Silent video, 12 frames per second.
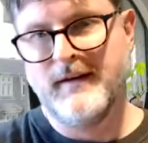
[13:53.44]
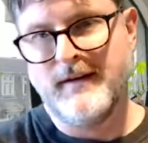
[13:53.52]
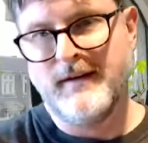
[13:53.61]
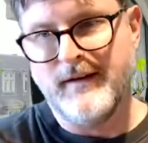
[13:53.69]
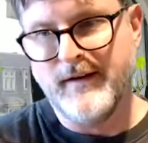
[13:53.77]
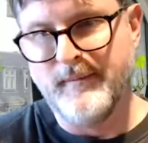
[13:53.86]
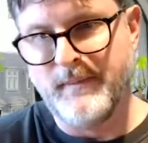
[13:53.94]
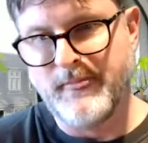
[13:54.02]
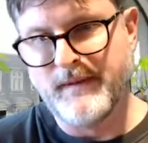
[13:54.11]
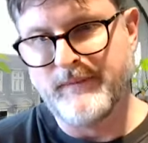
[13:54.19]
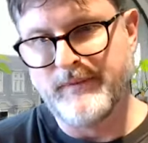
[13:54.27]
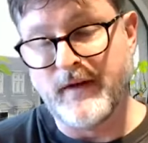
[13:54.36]
I
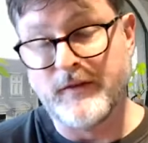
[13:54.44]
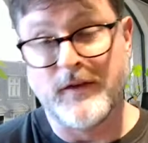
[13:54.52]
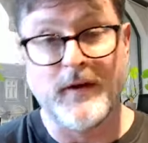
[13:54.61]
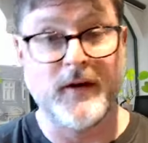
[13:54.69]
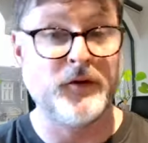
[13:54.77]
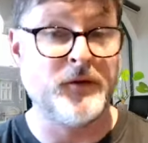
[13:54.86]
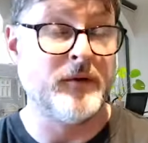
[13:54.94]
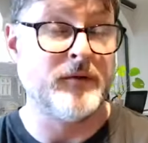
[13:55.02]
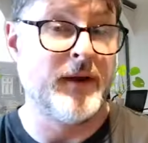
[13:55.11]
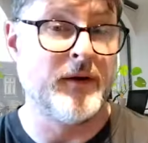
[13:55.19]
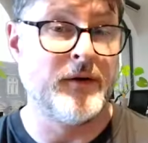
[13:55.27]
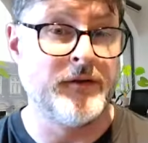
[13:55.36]
was doing
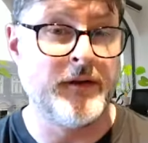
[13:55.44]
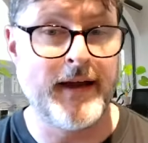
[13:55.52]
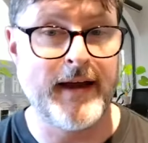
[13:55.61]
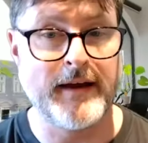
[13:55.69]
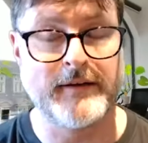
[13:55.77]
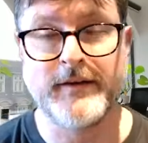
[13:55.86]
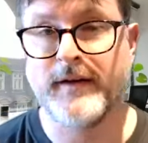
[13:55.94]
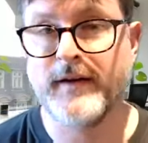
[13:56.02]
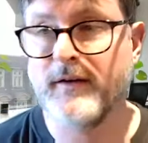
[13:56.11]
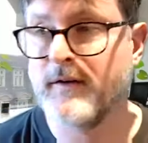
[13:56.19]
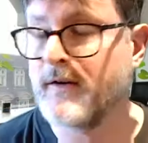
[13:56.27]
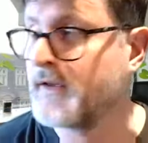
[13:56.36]
videos today actually
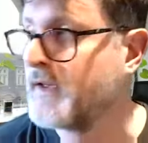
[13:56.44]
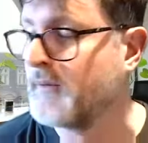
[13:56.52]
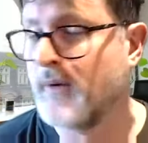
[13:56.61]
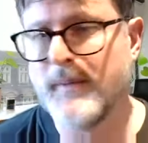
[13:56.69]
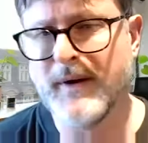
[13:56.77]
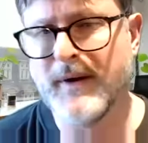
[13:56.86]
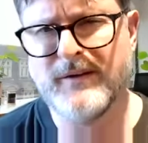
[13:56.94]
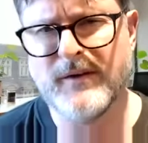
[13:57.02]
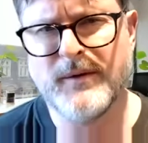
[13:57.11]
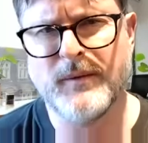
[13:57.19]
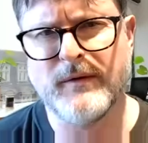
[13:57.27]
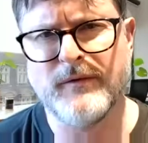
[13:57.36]
thinking, crikey, what am I going to
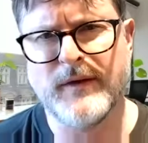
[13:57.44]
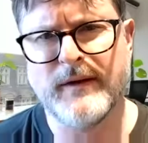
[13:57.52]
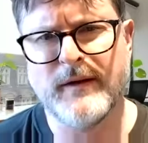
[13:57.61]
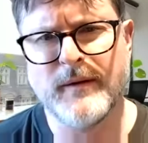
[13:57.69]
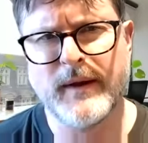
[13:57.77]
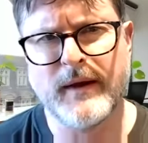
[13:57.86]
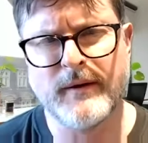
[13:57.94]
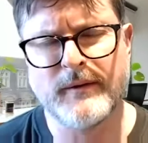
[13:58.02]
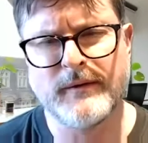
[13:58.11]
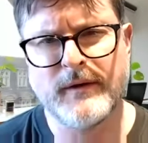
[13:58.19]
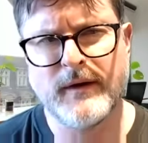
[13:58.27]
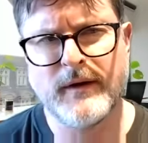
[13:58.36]
do when Vidnami
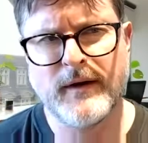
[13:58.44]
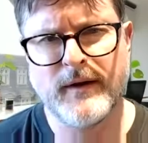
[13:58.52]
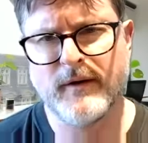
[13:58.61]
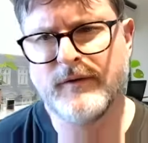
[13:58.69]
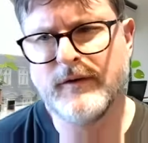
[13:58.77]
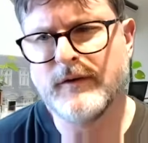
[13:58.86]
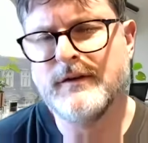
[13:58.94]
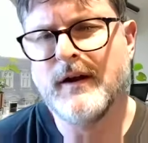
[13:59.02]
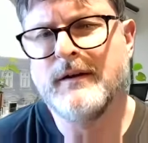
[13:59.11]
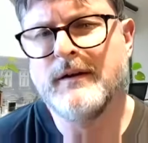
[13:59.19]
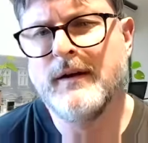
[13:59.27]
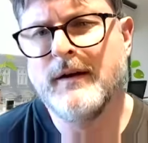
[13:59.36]
goes? You know, I've just
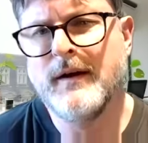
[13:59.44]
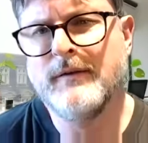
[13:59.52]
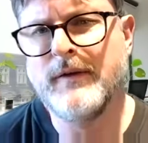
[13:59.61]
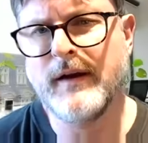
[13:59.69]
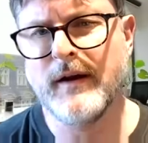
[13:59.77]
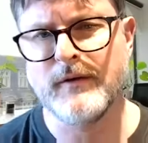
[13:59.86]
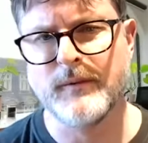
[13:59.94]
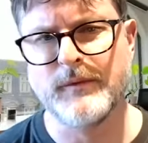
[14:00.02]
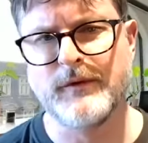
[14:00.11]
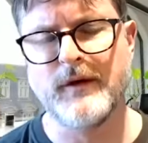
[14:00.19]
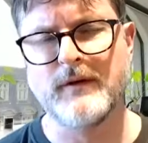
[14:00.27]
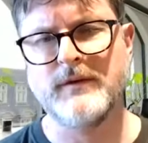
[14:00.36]
done a video from
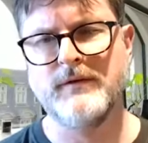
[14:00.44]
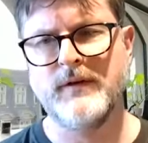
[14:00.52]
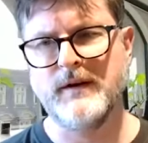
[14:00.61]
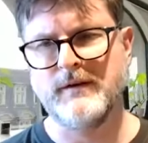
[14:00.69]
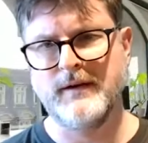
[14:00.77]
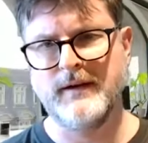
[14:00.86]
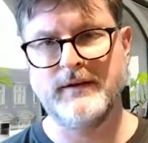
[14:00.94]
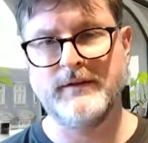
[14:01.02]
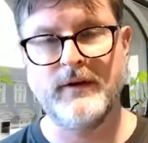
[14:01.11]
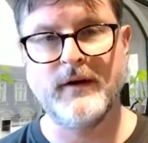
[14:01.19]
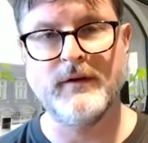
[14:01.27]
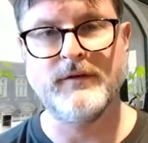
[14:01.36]
start to finish in less
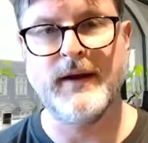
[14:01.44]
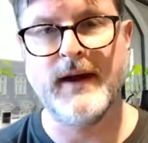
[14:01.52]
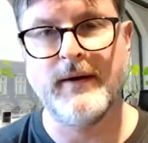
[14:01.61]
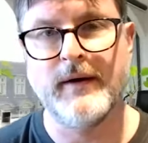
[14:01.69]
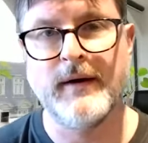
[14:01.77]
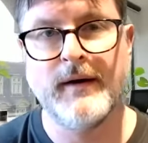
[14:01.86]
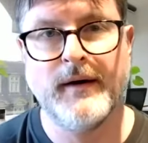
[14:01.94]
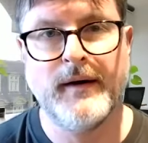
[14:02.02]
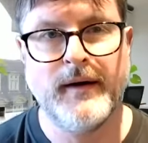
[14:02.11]
than half an hour.